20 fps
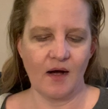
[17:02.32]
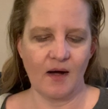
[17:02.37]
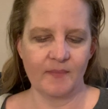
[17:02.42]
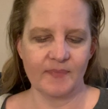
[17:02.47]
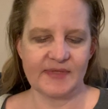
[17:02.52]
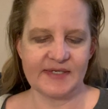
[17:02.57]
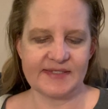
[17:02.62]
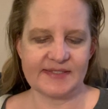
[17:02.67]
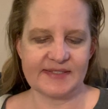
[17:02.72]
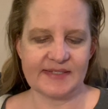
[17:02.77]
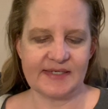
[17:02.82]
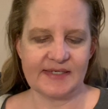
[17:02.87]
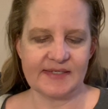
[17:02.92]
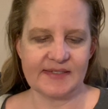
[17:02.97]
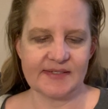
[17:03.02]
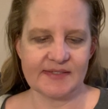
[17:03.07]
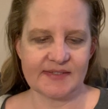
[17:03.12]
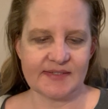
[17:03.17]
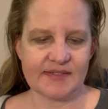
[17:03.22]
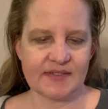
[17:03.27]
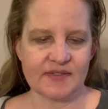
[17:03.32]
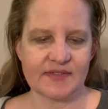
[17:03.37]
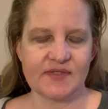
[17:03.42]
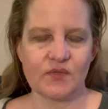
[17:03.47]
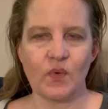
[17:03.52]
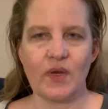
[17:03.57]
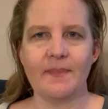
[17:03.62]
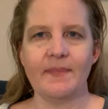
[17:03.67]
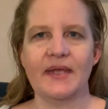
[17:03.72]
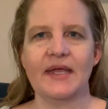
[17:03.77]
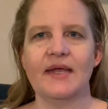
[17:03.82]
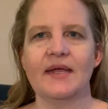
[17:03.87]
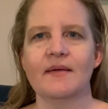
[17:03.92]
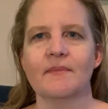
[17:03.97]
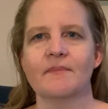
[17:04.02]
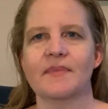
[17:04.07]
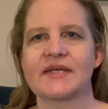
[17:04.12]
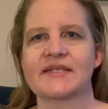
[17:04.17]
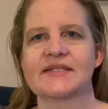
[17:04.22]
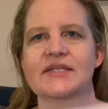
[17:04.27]
This is Sweepy
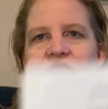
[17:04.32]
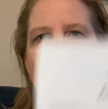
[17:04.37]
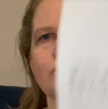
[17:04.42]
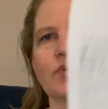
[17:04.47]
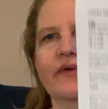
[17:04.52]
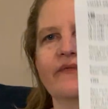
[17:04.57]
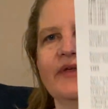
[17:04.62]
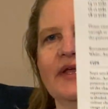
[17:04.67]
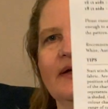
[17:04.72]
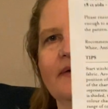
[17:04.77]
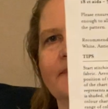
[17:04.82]
by Stitchrobia.